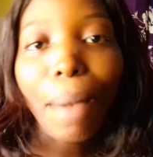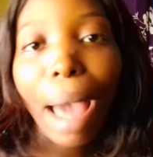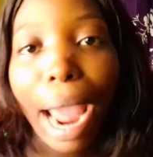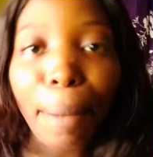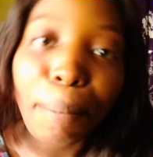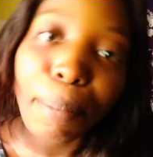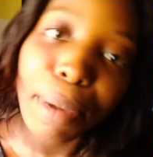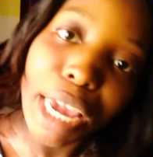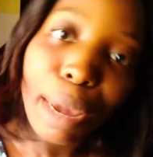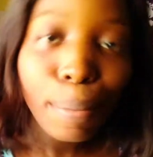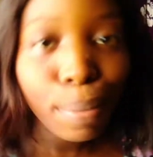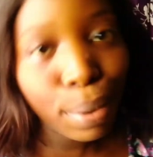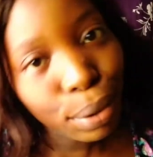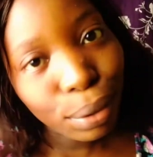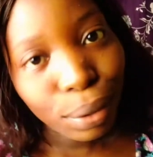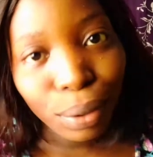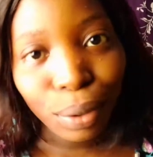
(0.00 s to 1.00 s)
my
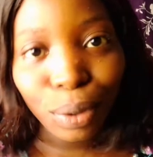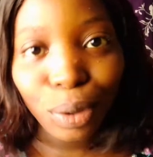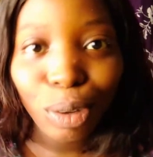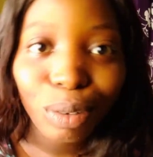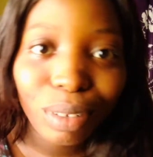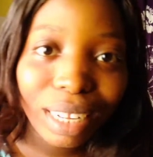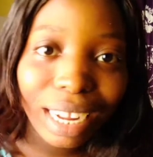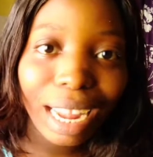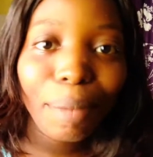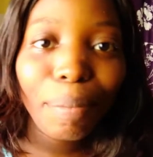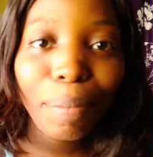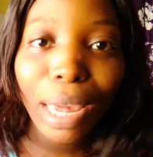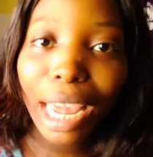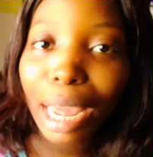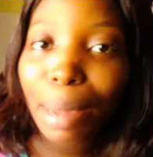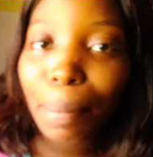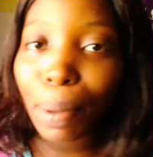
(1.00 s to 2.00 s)
people. Good day,
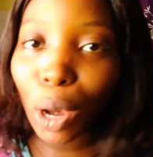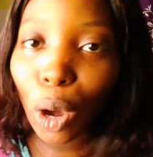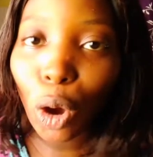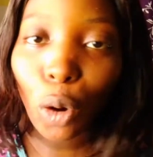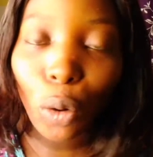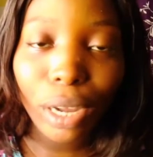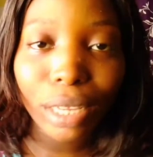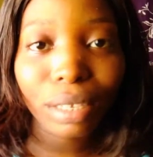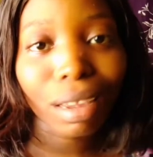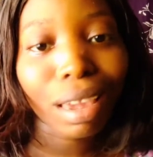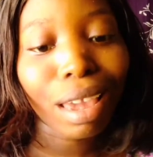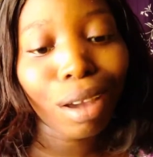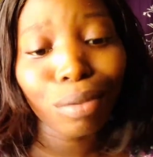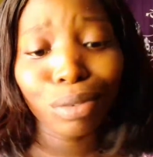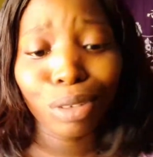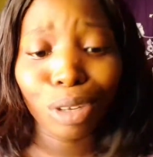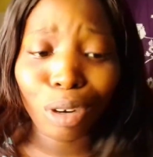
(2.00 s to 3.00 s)
people. It's a
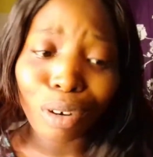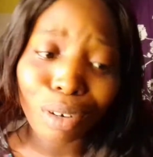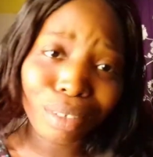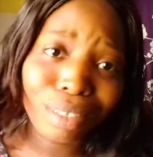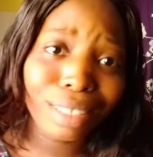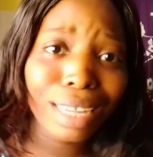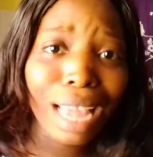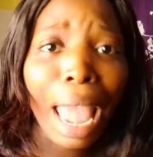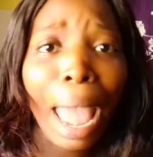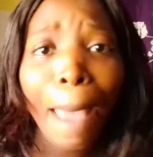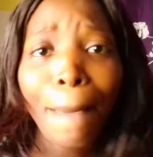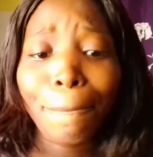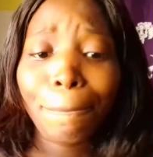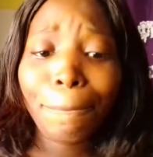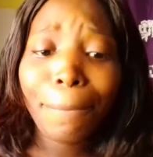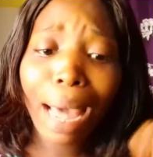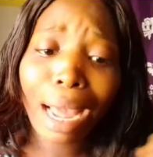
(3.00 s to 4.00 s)
girl, Dorathy,
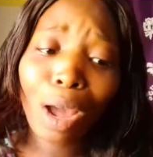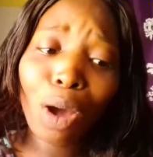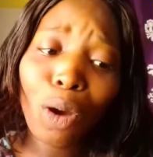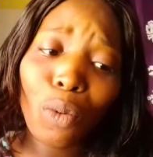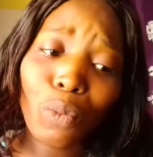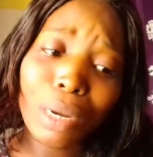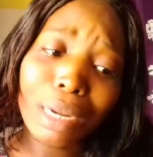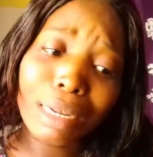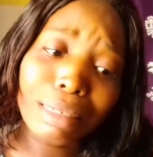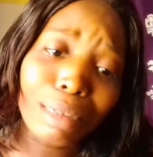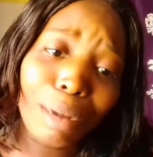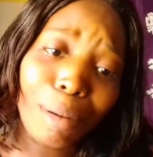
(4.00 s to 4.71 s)
back with